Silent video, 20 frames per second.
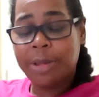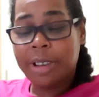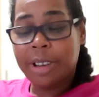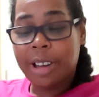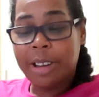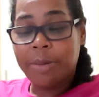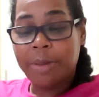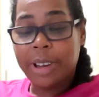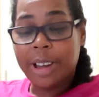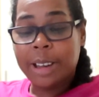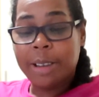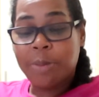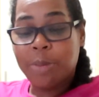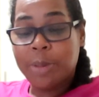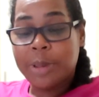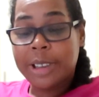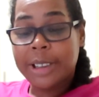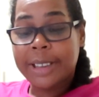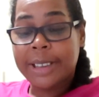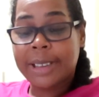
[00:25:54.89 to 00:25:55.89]
book I read
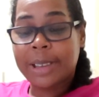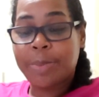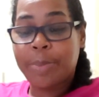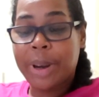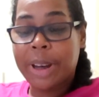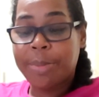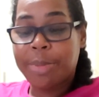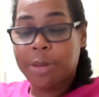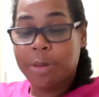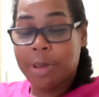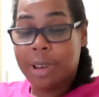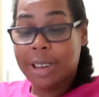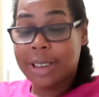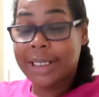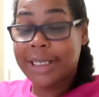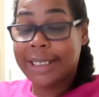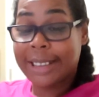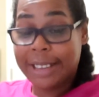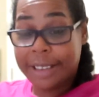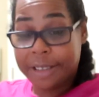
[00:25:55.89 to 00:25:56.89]
was Paper,
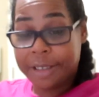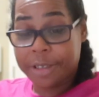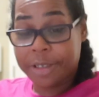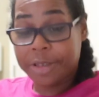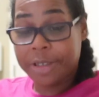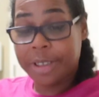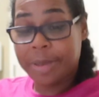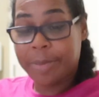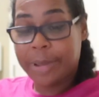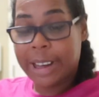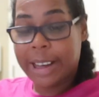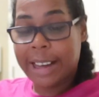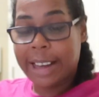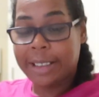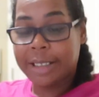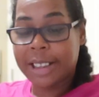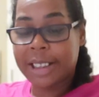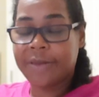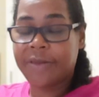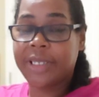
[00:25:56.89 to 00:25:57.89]
Rock, Scissors by
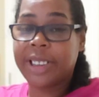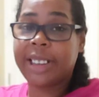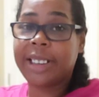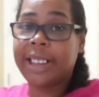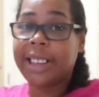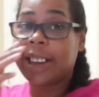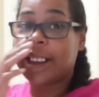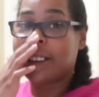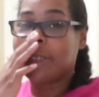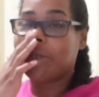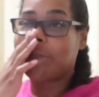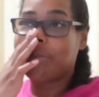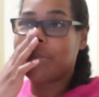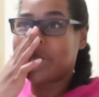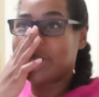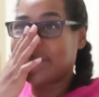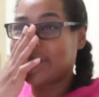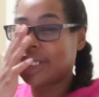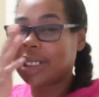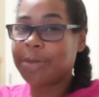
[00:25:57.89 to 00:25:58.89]
Alice Feeney.
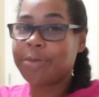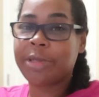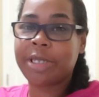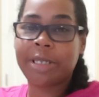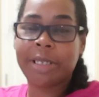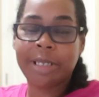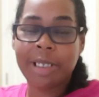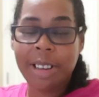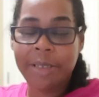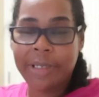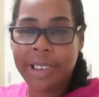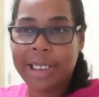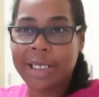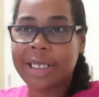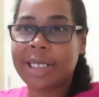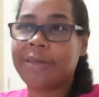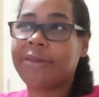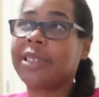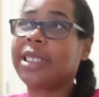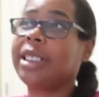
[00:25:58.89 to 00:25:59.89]
Everybody seems to love
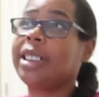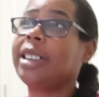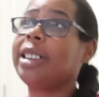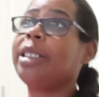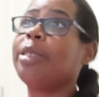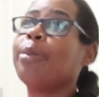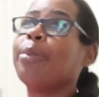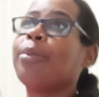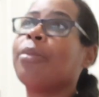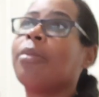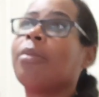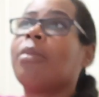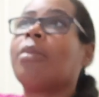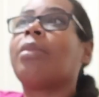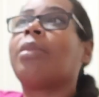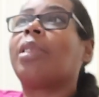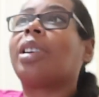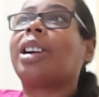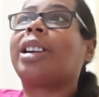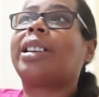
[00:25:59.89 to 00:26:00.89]
Alice Feeney.
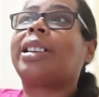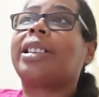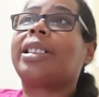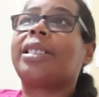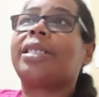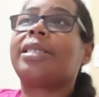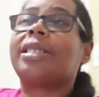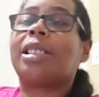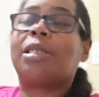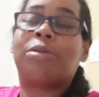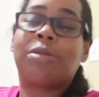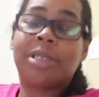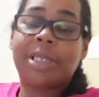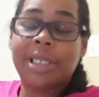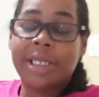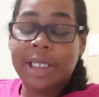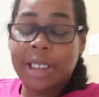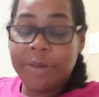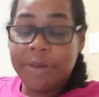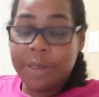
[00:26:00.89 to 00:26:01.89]
And I
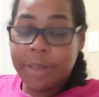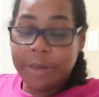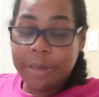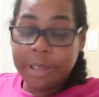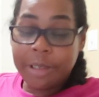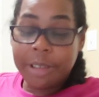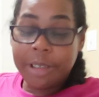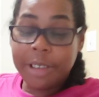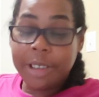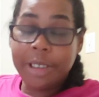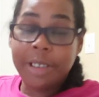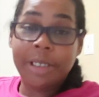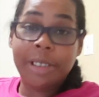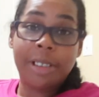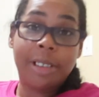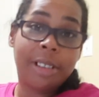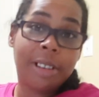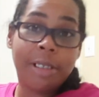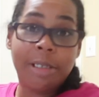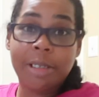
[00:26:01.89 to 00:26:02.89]
wanted to give a
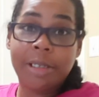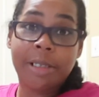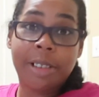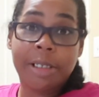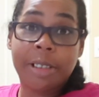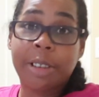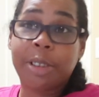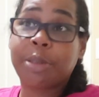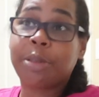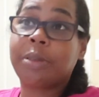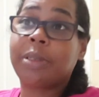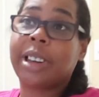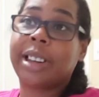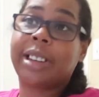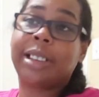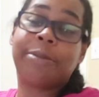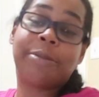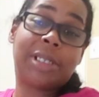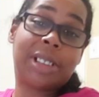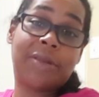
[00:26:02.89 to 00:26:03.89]
thriller a go,
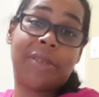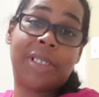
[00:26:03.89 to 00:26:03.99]
and it was